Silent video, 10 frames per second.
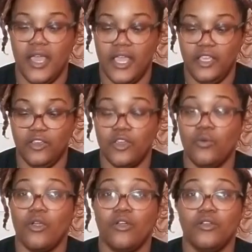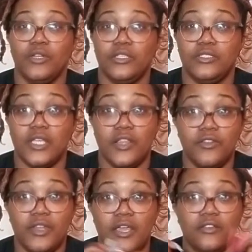and you can work on these
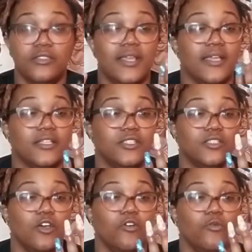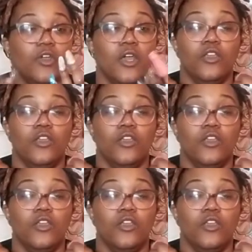other nails. They can soak.